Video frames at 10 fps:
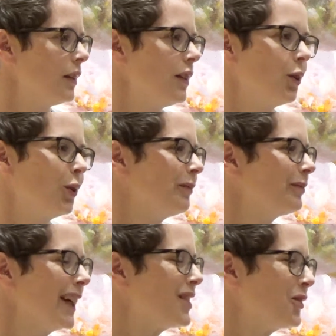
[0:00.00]
No,
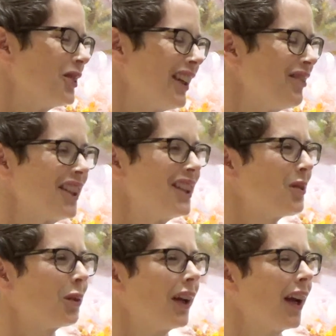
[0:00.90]
I don't. I really
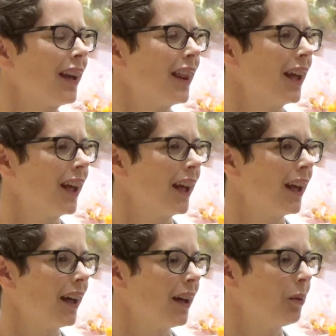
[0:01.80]
don't. I think
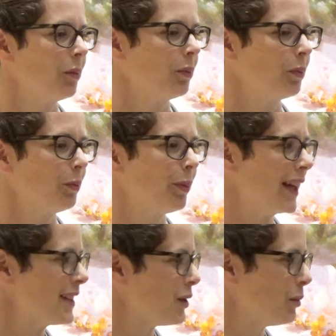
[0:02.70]

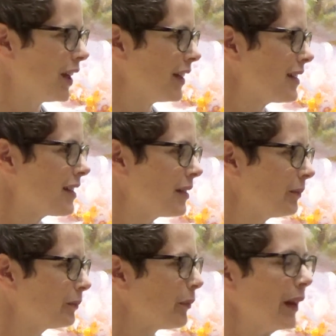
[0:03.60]
plants are plants.
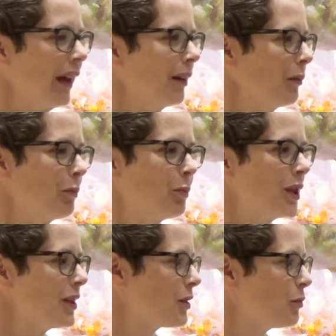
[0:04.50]

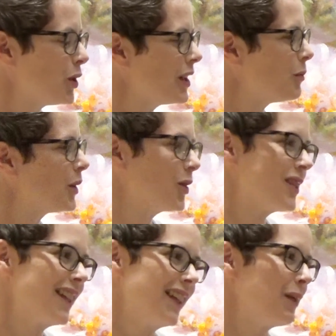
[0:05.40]
breeders breed because
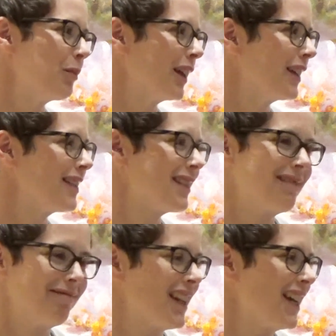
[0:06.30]
they like plants,
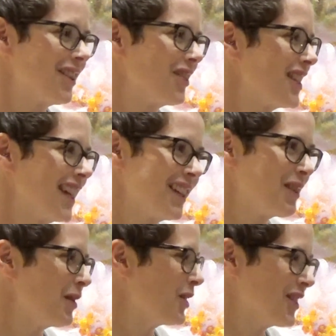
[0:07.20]
testers test
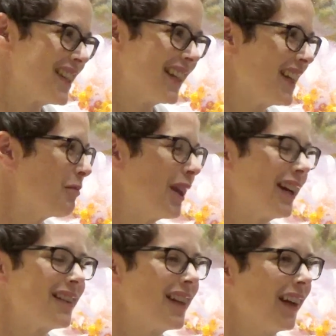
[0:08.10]
because they like
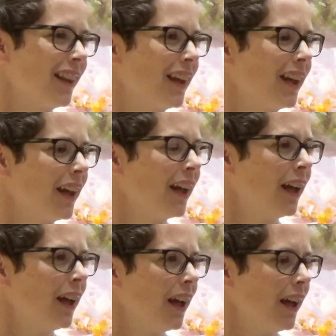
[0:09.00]
plants, and I think
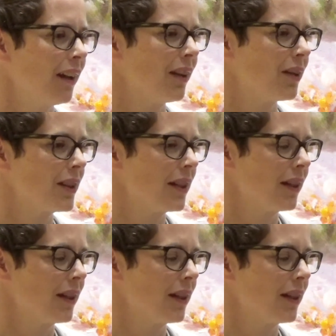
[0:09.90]
it's